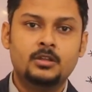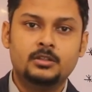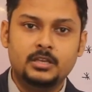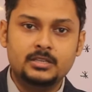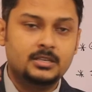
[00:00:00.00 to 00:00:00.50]

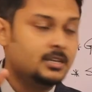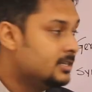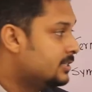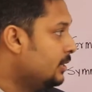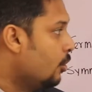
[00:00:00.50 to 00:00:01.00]
This
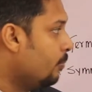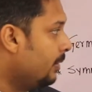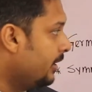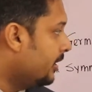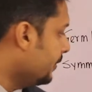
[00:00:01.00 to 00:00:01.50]
coelom
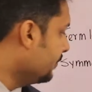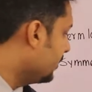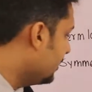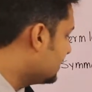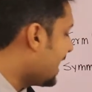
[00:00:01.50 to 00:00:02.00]
layer
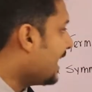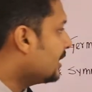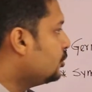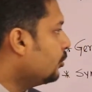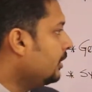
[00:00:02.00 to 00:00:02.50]
is
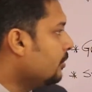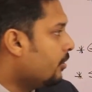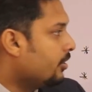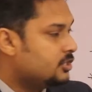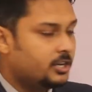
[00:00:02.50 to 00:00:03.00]
actually
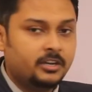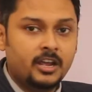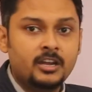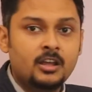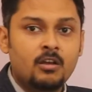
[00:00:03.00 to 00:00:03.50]

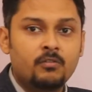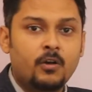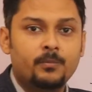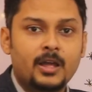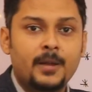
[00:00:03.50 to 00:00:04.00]
originated
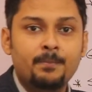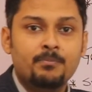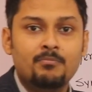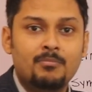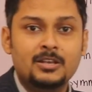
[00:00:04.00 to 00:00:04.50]
from the
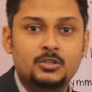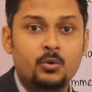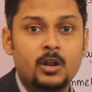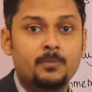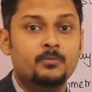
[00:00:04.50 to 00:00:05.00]

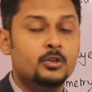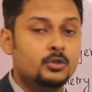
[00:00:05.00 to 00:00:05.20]
mesoderm.